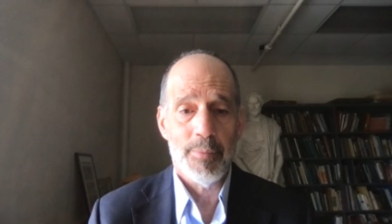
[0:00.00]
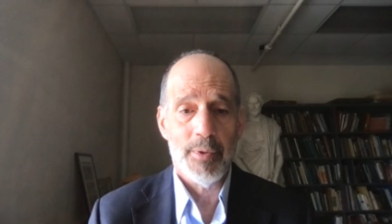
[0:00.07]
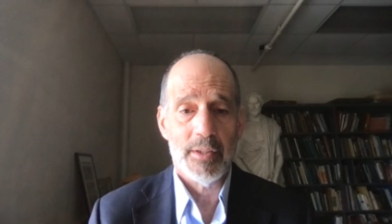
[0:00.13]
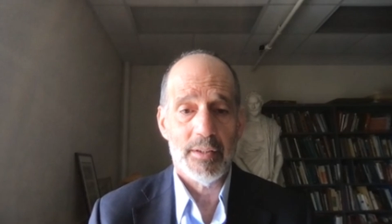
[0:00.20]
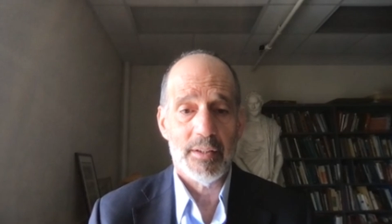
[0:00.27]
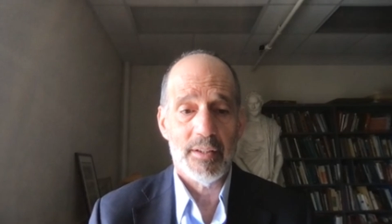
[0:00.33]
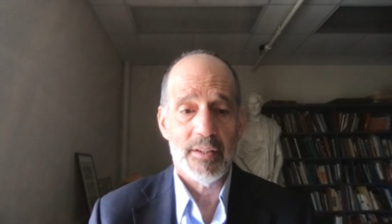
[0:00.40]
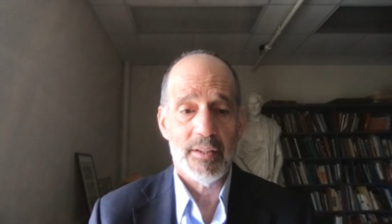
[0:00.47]

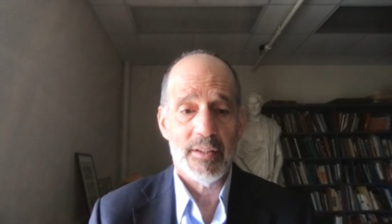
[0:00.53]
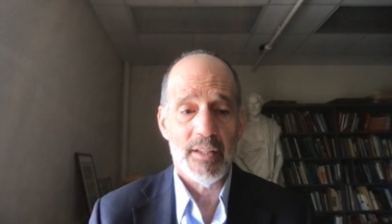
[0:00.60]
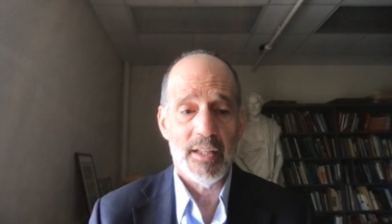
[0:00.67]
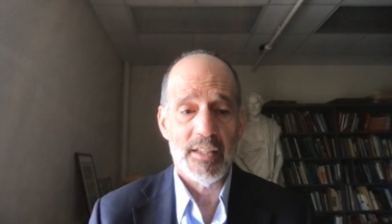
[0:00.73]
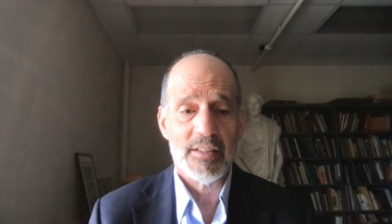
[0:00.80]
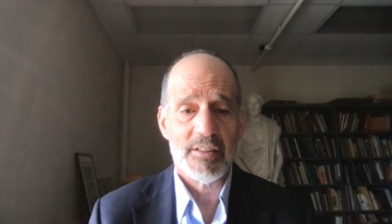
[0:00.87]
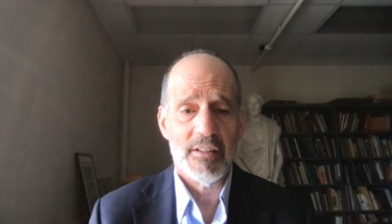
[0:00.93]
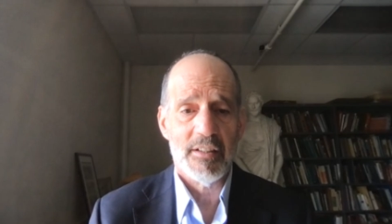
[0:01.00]
But
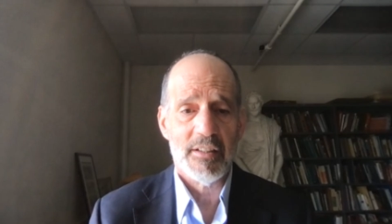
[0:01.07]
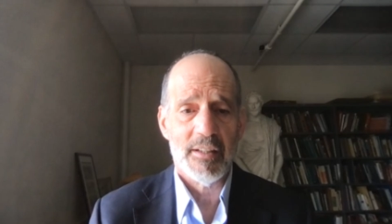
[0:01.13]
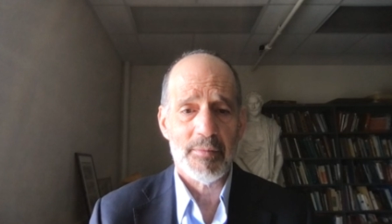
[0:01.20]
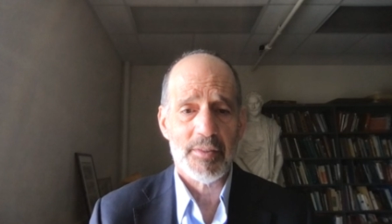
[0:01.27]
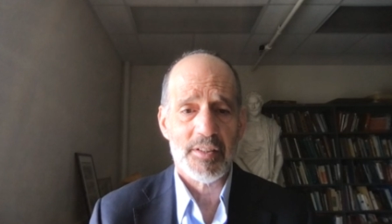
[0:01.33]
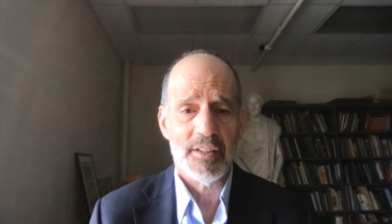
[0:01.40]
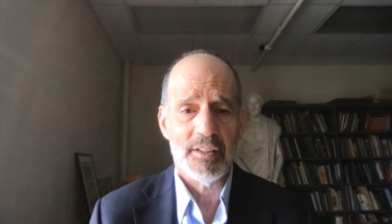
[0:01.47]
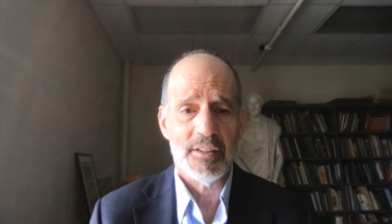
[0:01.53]
they saw
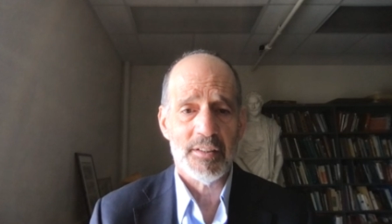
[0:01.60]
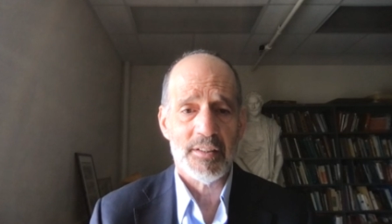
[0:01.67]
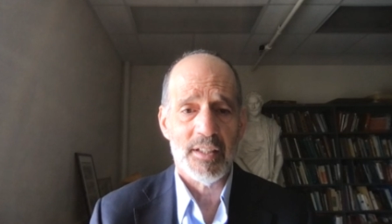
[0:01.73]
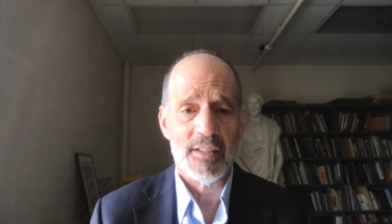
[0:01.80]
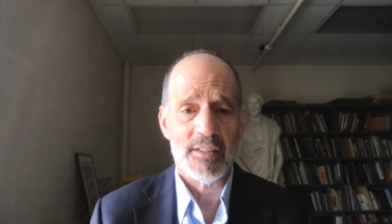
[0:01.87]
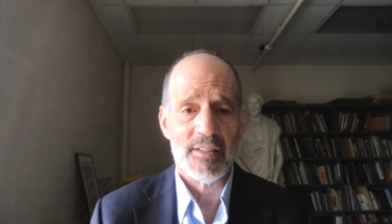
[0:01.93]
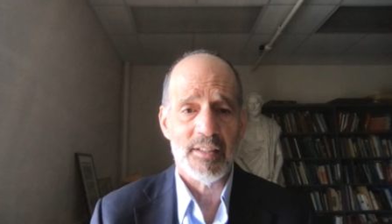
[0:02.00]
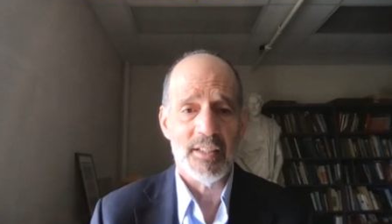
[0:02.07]
themselves
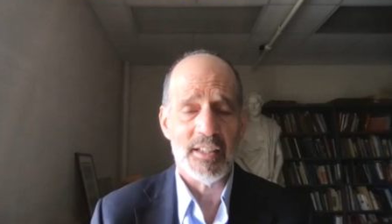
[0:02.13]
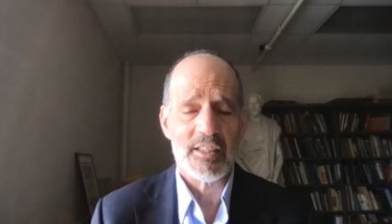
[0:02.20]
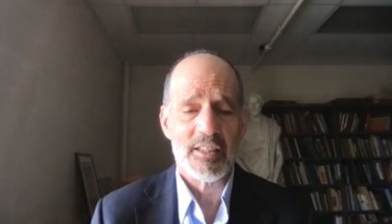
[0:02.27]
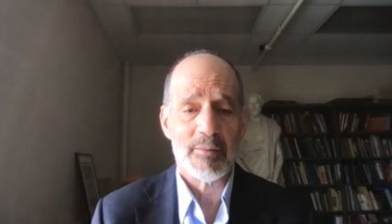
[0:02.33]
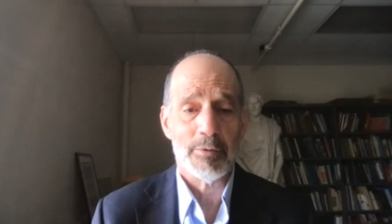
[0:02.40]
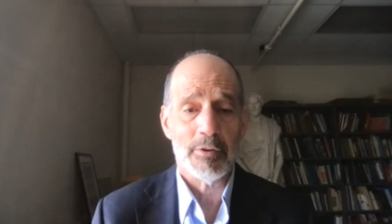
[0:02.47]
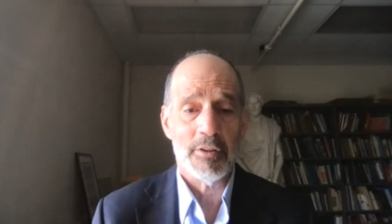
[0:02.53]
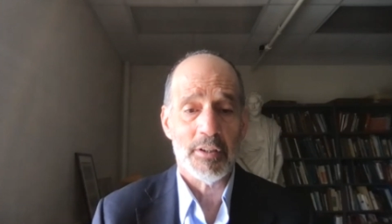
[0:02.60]
as the
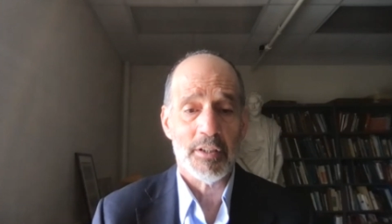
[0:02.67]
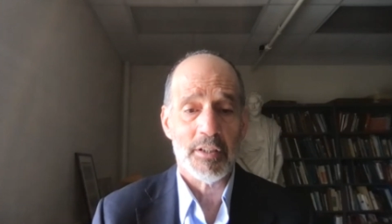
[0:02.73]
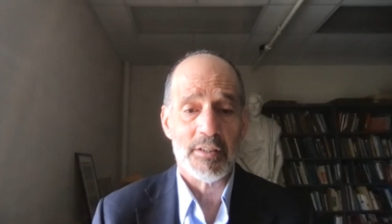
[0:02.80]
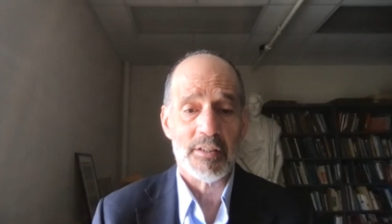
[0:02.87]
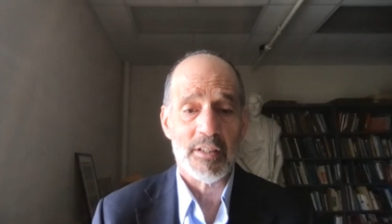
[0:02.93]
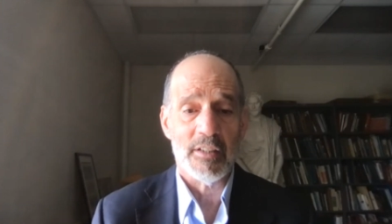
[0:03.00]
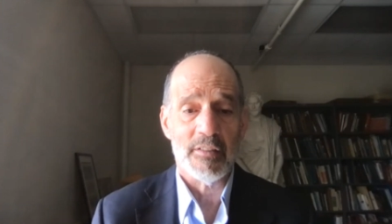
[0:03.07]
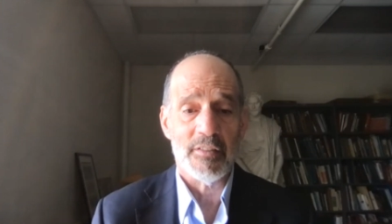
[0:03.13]

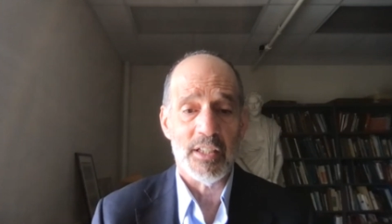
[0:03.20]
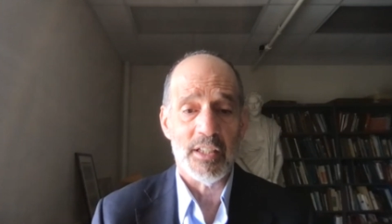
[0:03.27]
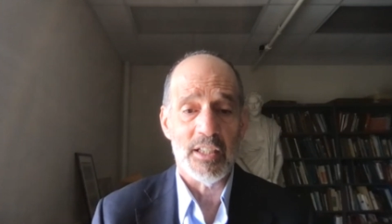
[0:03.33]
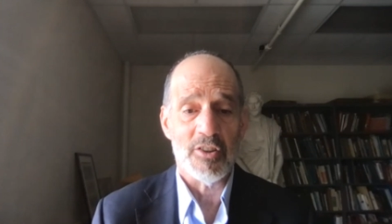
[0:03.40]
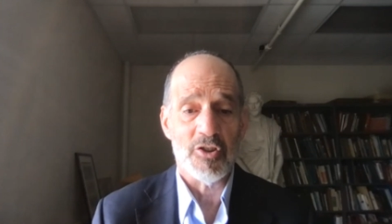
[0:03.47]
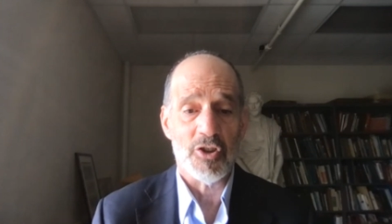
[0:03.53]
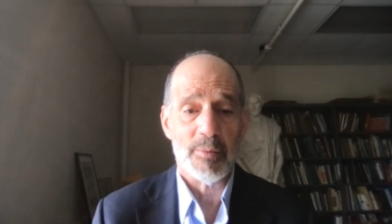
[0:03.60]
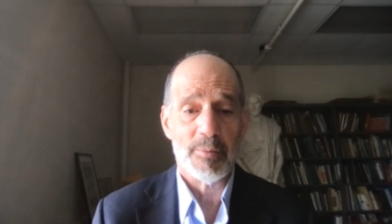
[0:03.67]
exploiters of
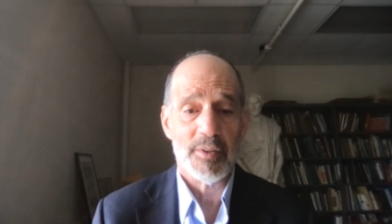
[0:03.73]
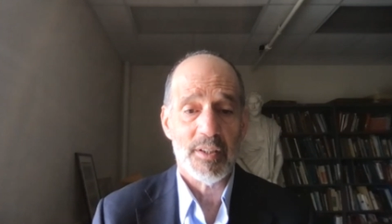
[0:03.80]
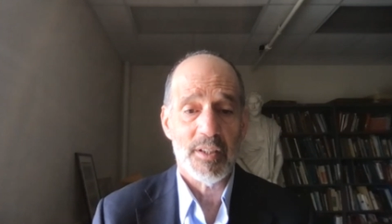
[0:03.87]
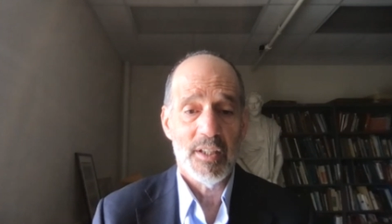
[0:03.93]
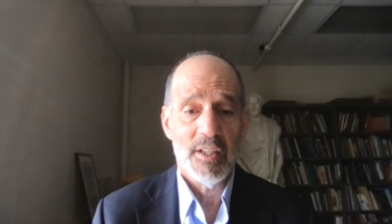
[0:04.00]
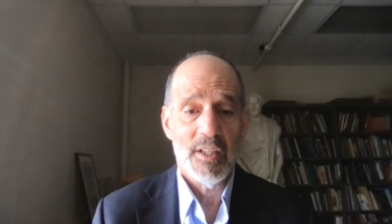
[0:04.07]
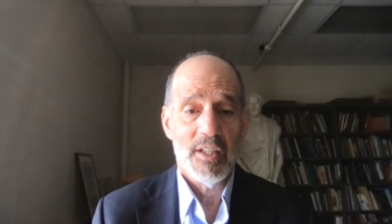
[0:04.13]
Egypt.